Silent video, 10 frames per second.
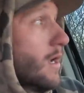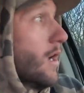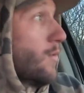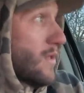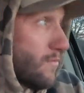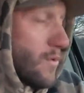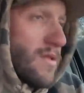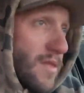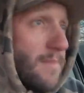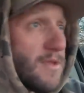uh, we, we
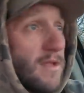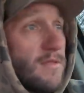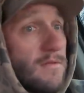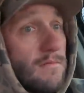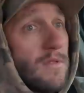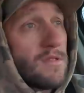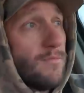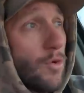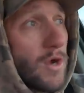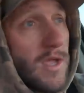slept in this
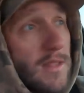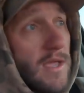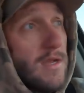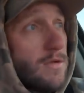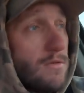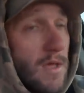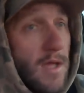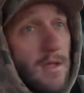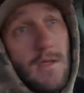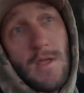morning and they knew
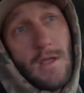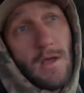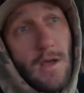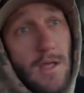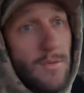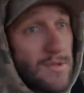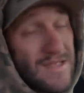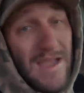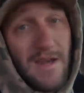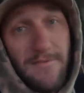that uh, it was
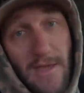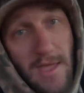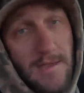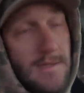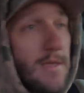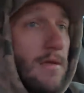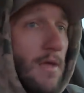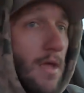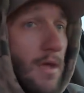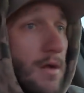negative eight
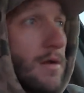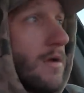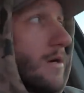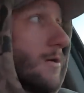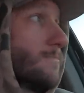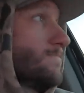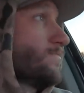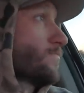and um,